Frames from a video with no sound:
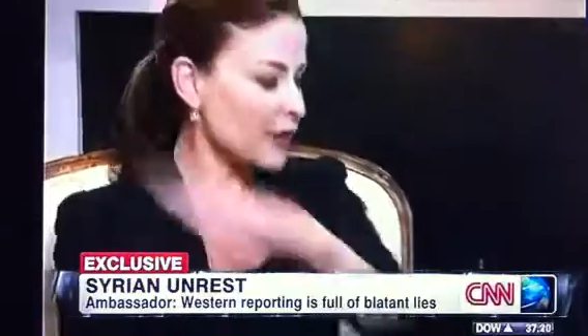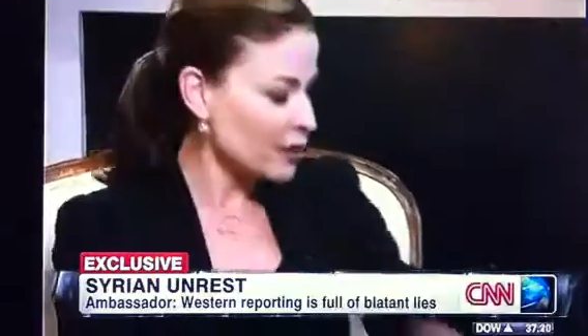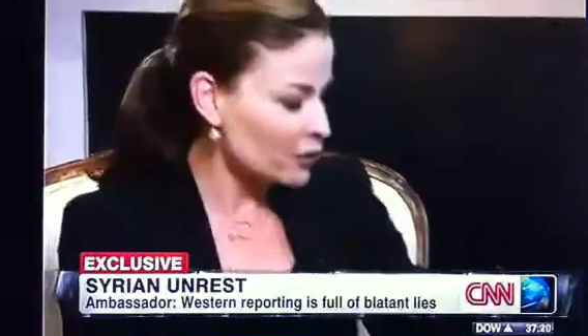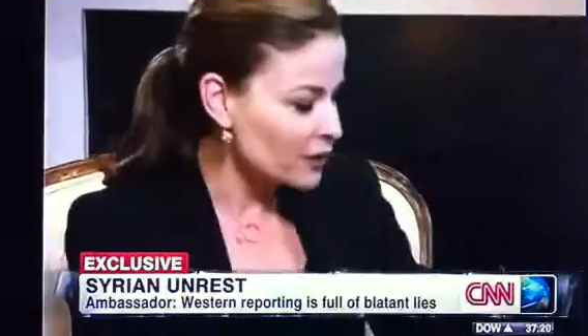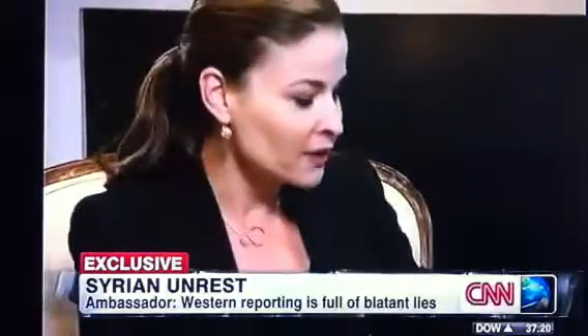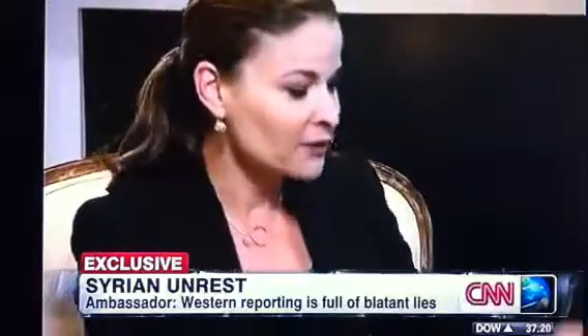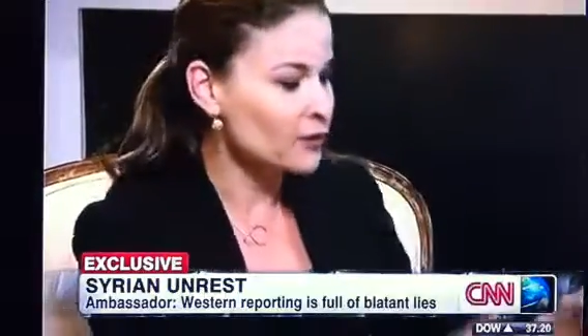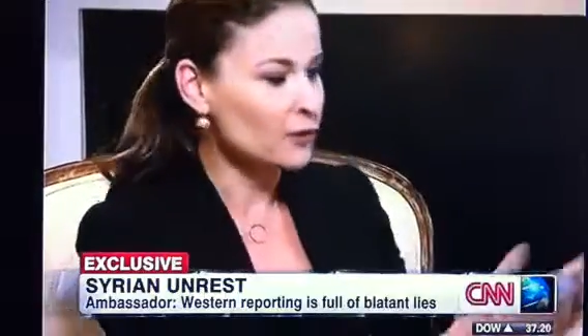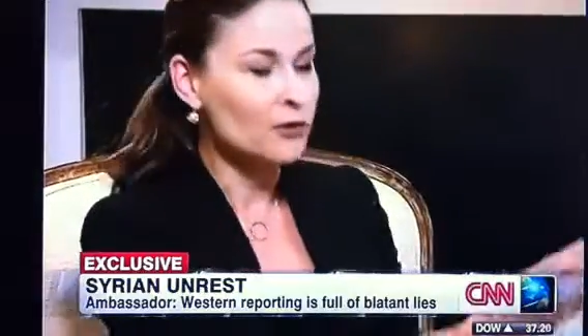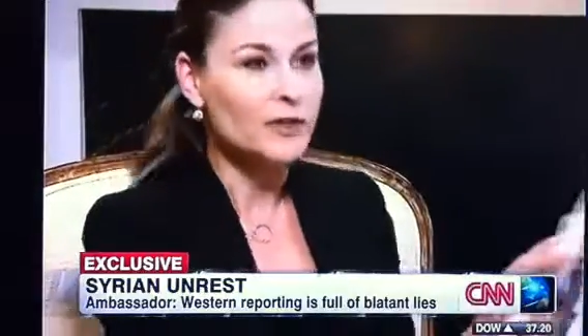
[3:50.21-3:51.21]
I mean, I don't
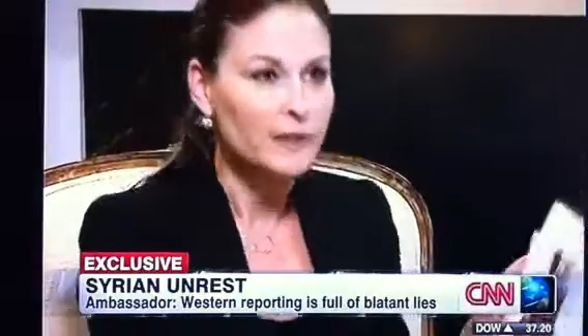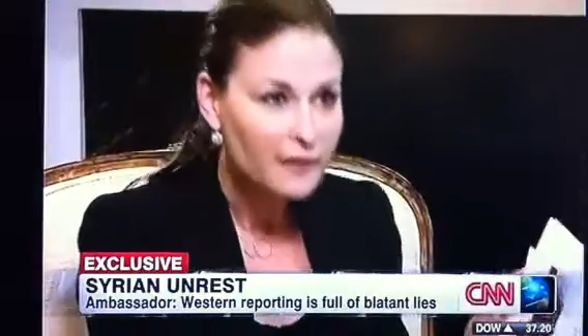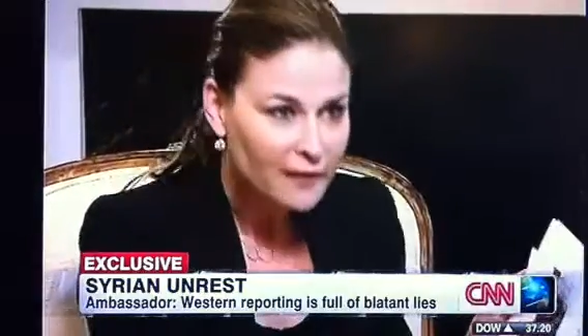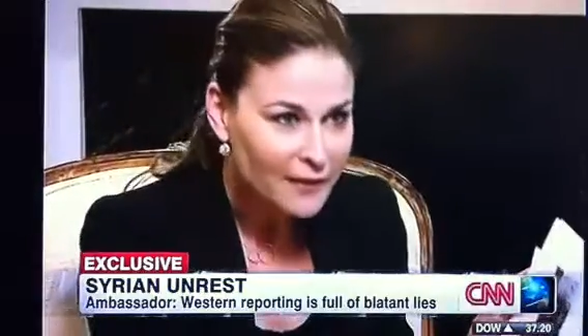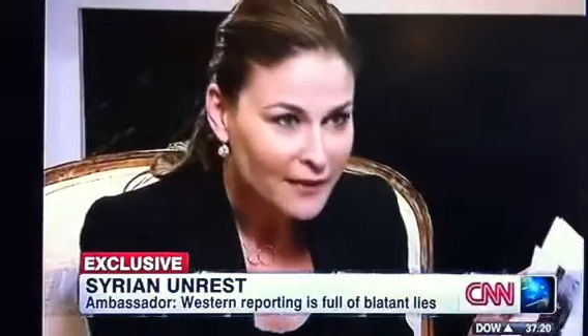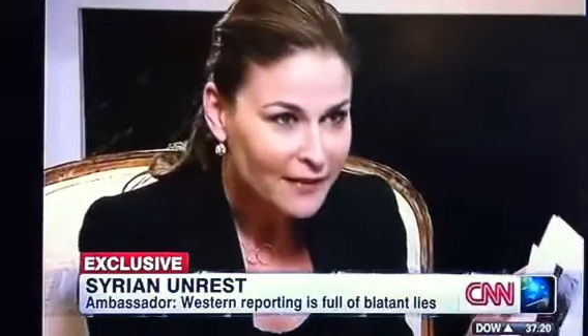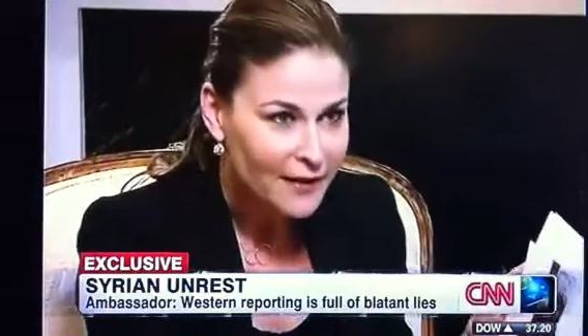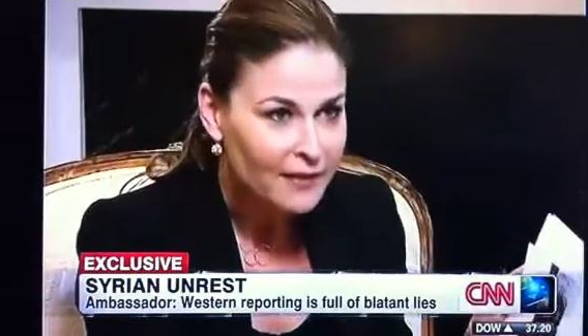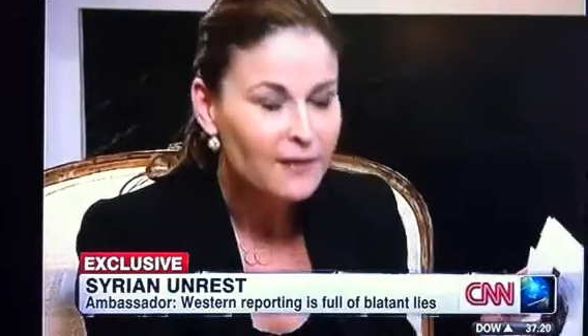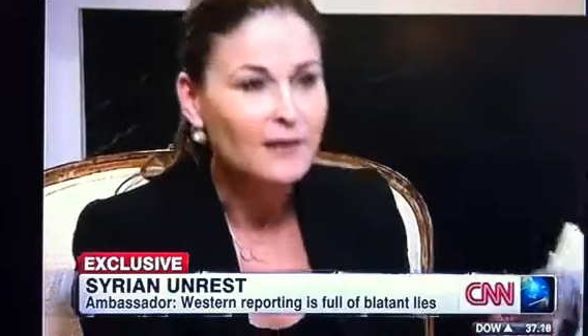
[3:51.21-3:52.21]
need to look at, the, at,
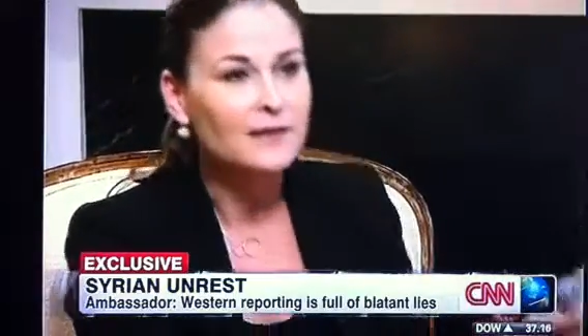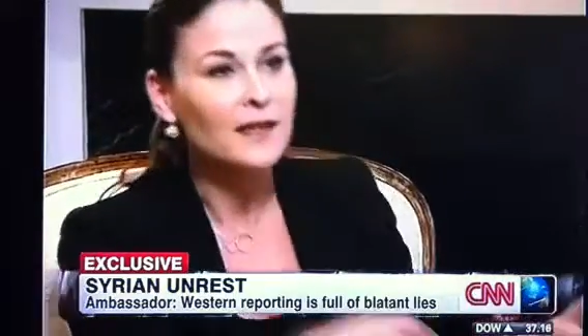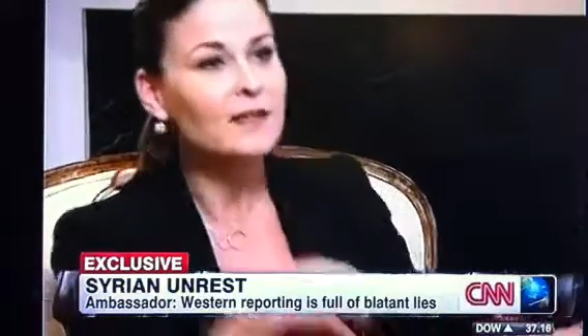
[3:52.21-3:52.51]
at this.